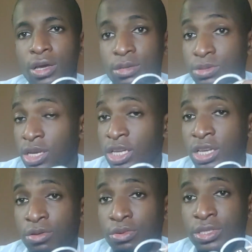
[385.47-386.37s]
especially
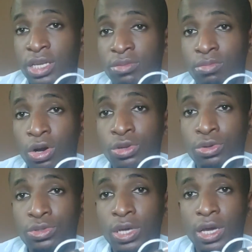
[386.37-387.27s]
the recent
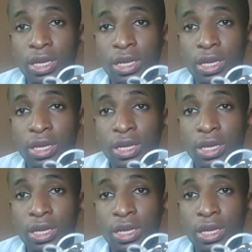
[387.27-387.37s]
models.